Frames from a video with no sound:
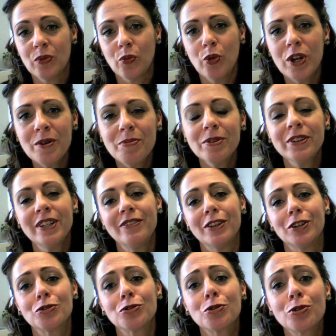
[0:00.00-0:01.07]
We believe
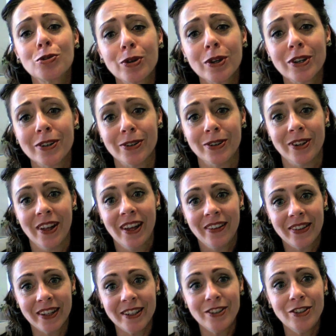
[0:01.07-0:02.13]
that it's critical
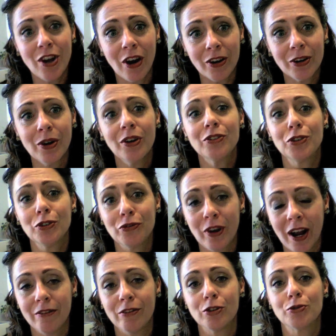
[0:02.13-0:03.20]
that young
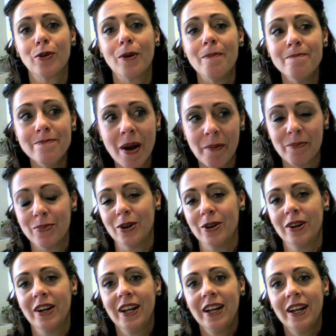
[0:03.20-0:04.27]
survivors remember